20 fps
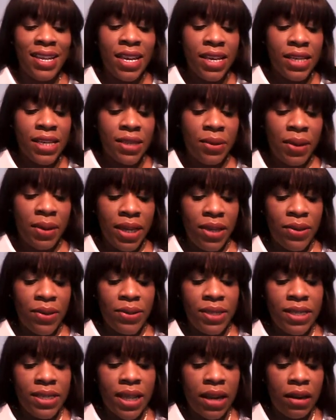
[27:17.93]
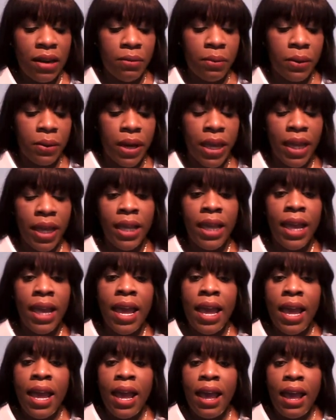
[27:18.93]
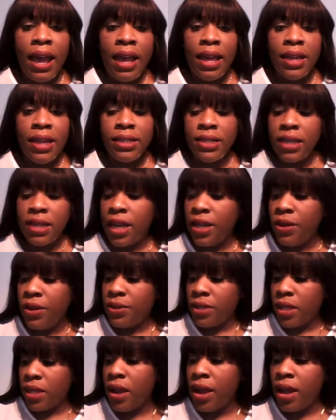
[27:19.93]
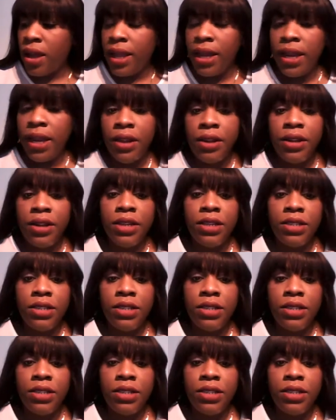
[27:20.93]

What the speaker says: So I use Celebrate, and I use their eyeliner,